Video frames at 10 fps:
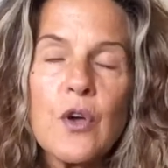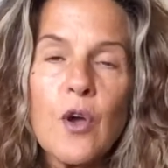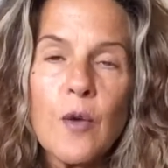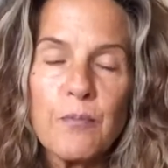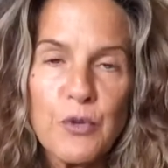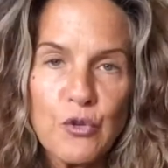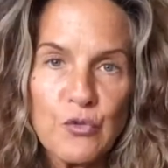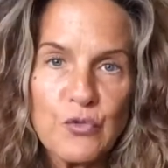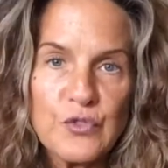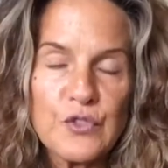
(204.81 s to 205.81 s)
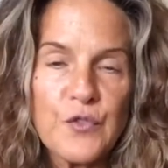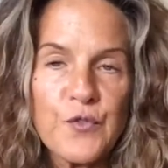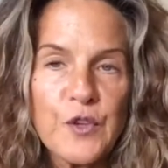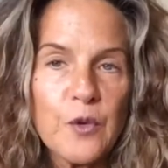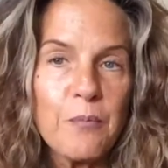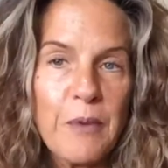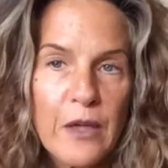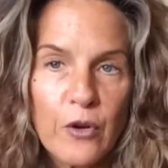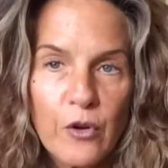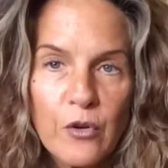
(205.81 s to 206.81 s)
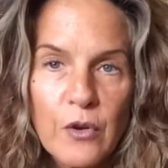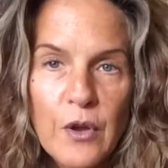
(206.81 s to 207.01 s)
abuse to feel better,